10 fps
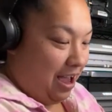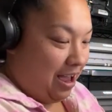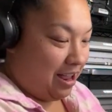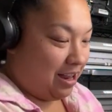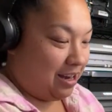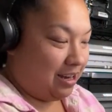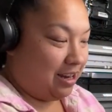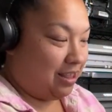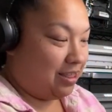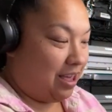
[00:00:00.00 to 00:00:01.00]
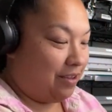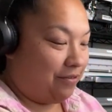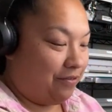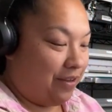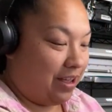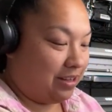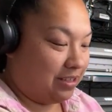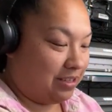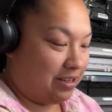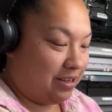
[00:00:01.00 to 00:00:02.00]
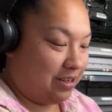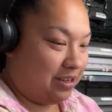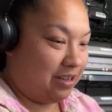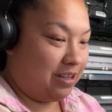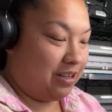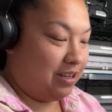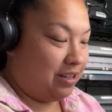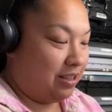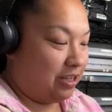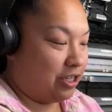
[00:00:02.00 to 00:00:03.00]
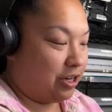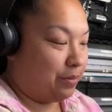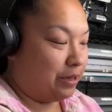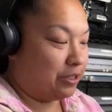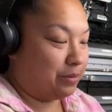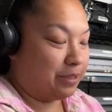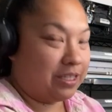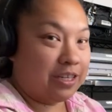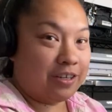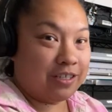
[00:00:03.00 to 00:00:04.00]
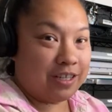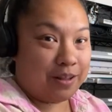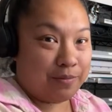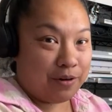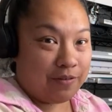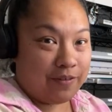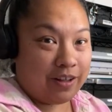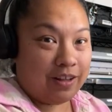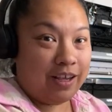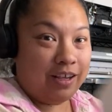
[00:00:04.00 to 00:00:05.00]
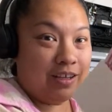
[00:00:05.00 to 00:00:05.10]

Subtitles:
and they fit the Charm and Dream stickers in them perfectly.